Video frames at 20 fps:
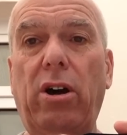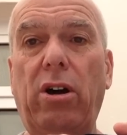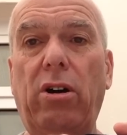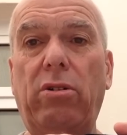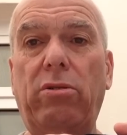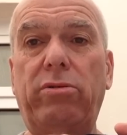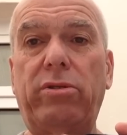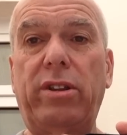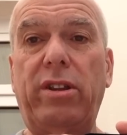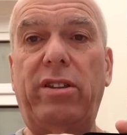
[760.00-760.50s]

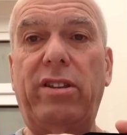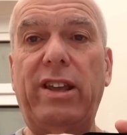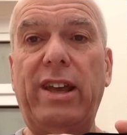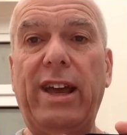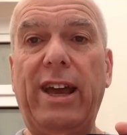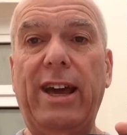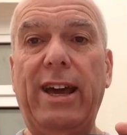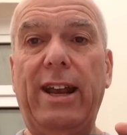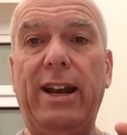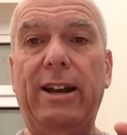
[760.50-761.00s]
hold the
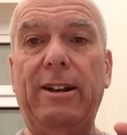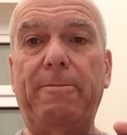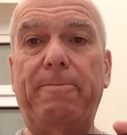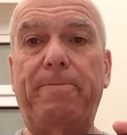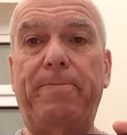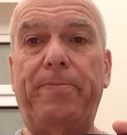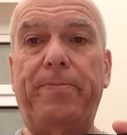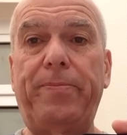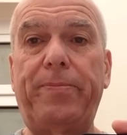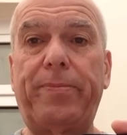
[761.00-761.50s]
thing in
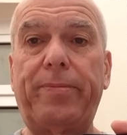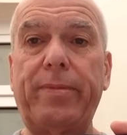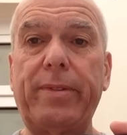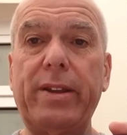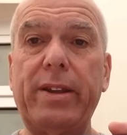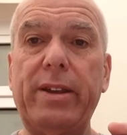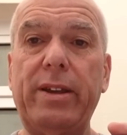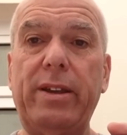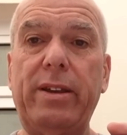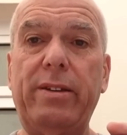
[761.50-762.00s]

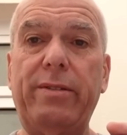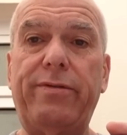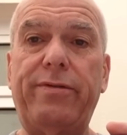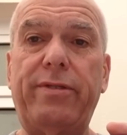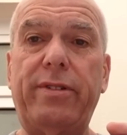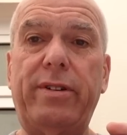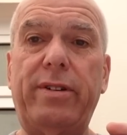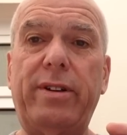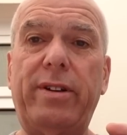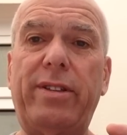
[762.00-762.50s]

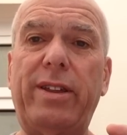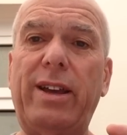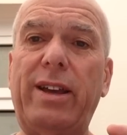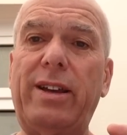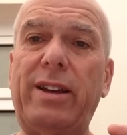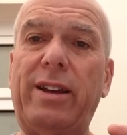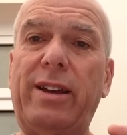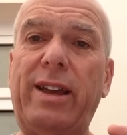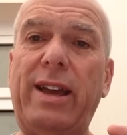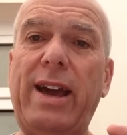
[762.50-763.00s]
for, I
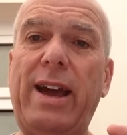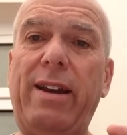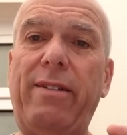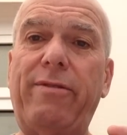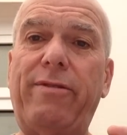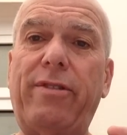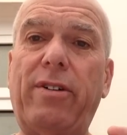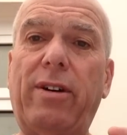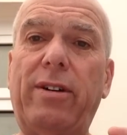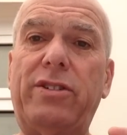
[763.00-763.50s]
think, again
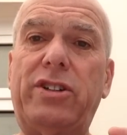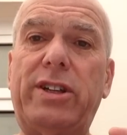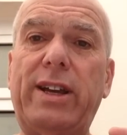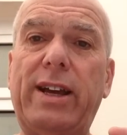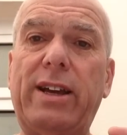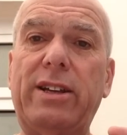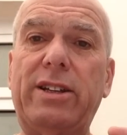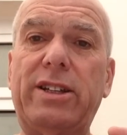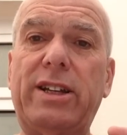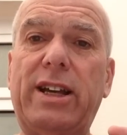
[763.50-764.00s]
5
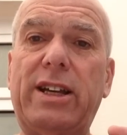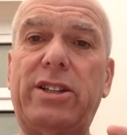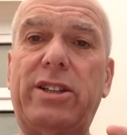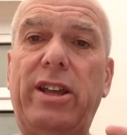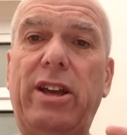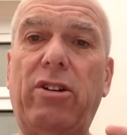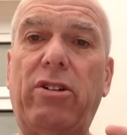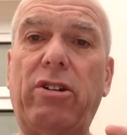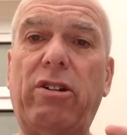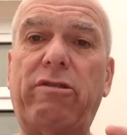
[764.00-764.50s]
seconds. That's
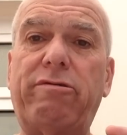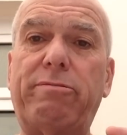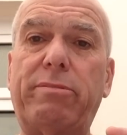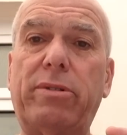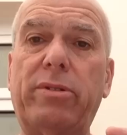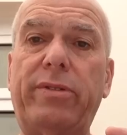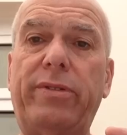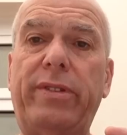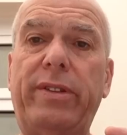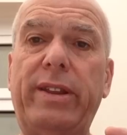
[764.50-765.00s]
the on off
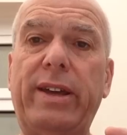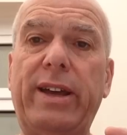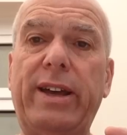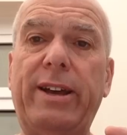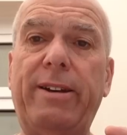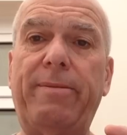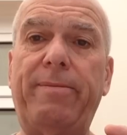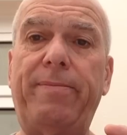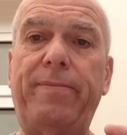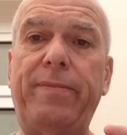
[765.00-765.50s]
button
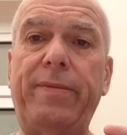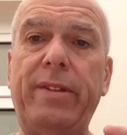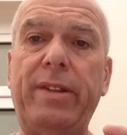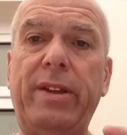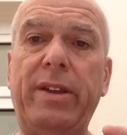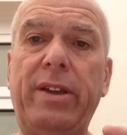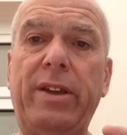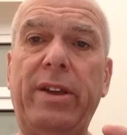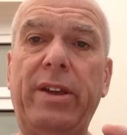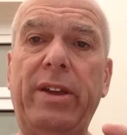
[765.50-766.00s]
there,
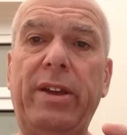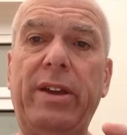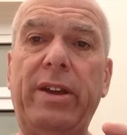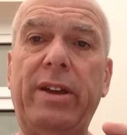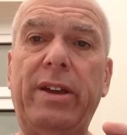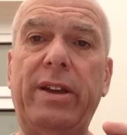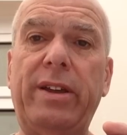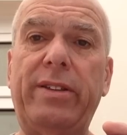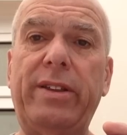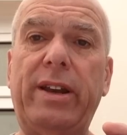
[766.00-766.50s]

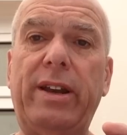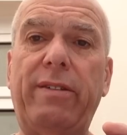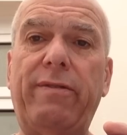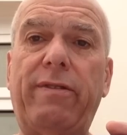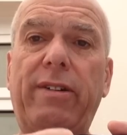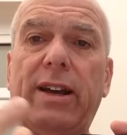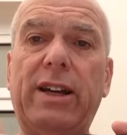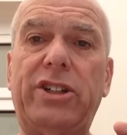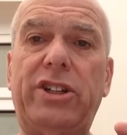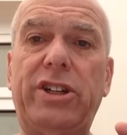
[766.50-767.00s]
and then it
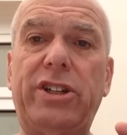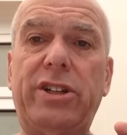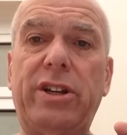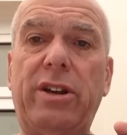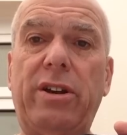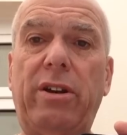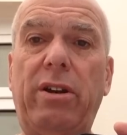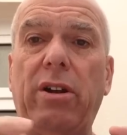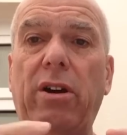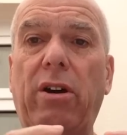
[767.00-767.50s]
flashes
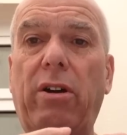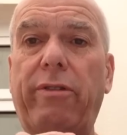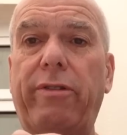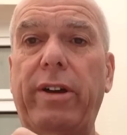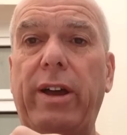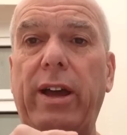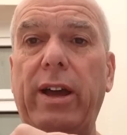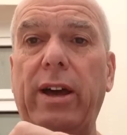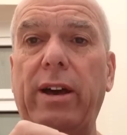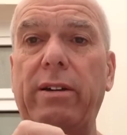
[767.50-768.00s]
and off
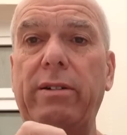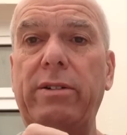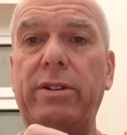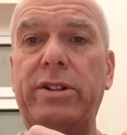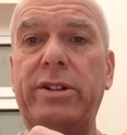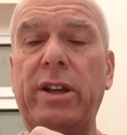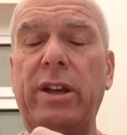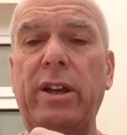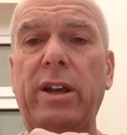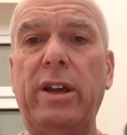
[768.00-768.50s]
it
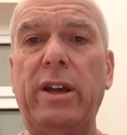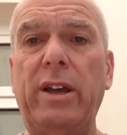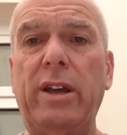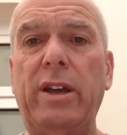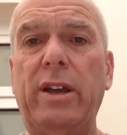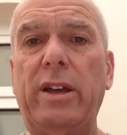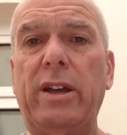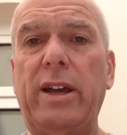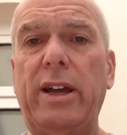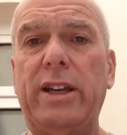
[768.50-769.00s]
goes.
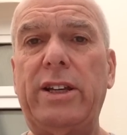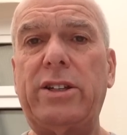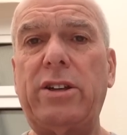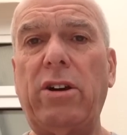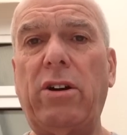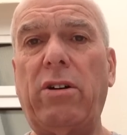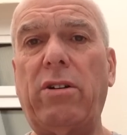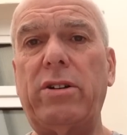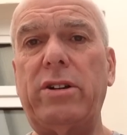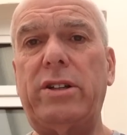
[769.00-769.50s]
It's
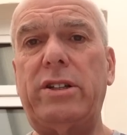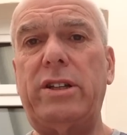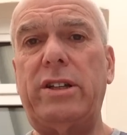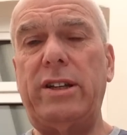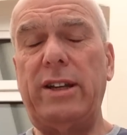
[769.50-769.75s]
got